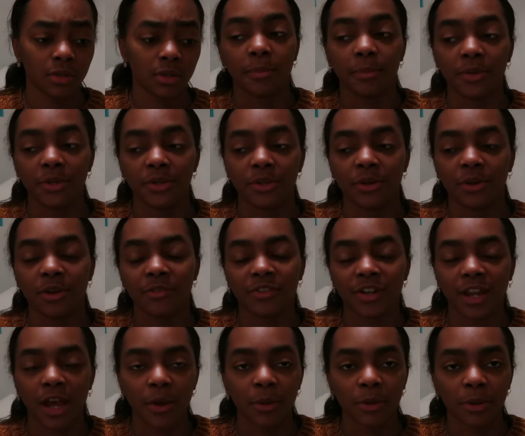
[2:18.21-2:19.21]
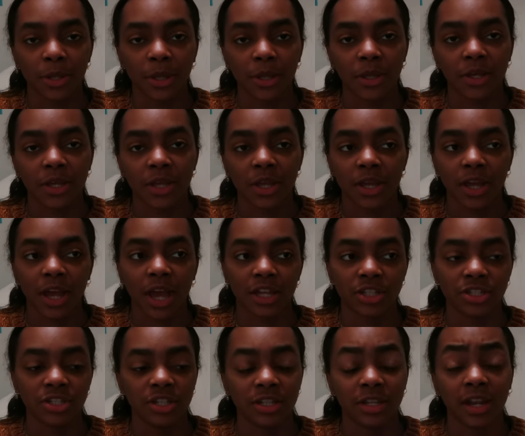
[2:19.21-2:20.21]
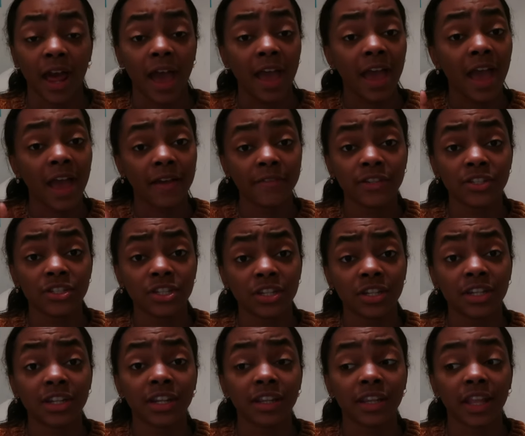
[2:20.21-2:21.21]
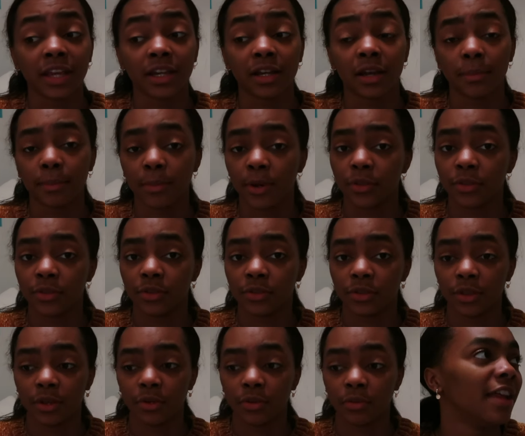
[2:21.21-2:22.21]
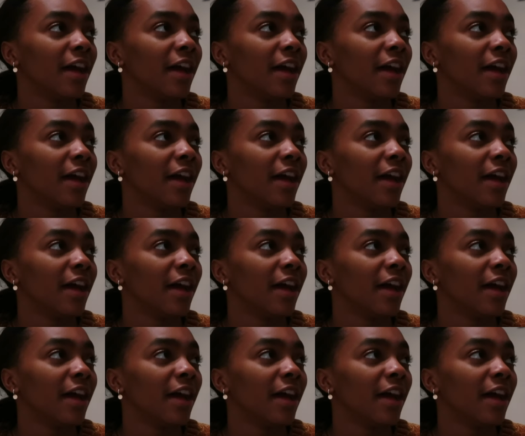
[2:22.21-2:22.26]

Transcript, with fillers: But you know, every now and then I cheat. I haven't cheated in like a month though.